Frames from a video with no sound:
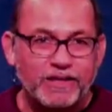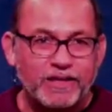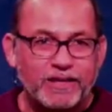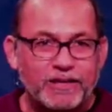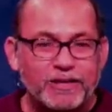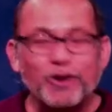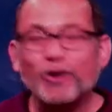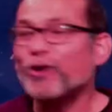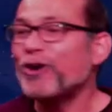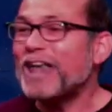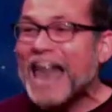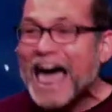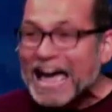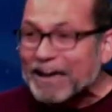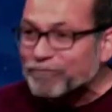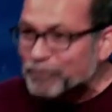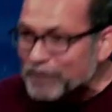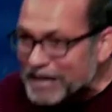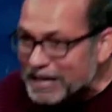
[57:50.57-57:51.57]
Your
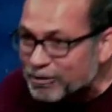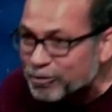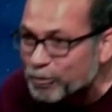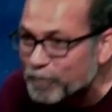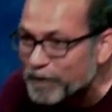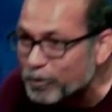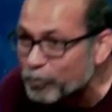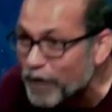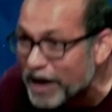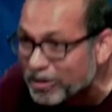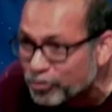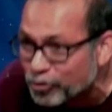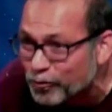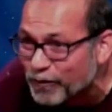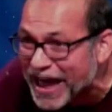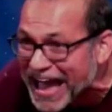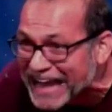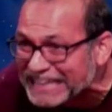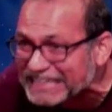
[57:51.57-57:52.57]
life needs to be
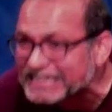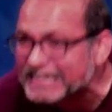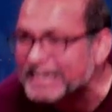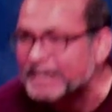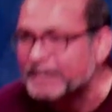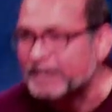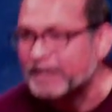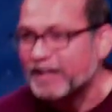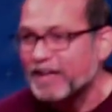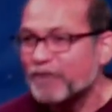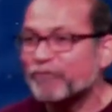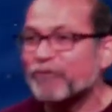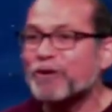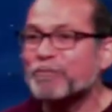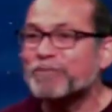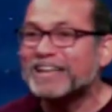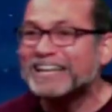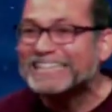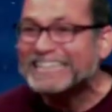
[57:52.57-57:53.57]
resurrected from
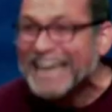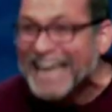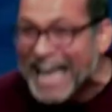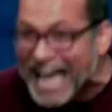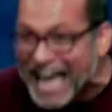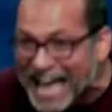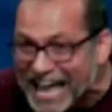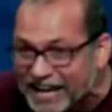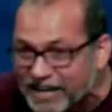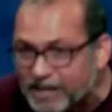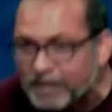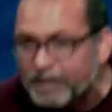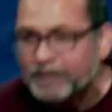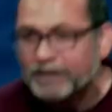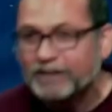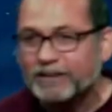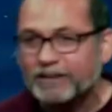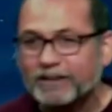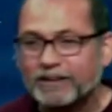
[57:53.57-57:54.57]
the dead.
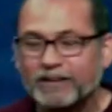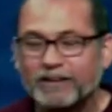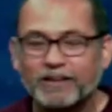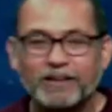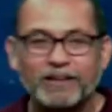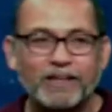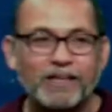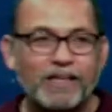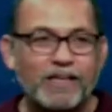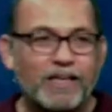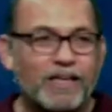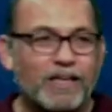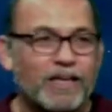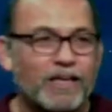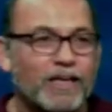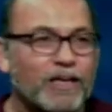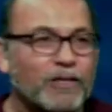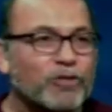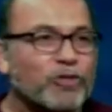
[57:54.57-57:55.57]

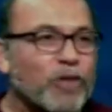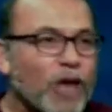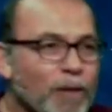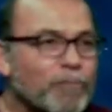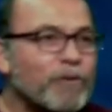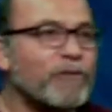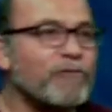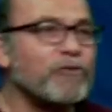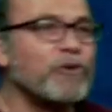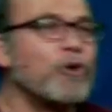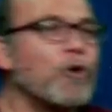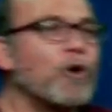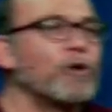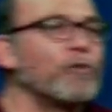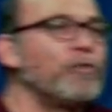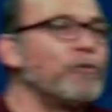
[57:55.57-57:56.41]
Some of you are the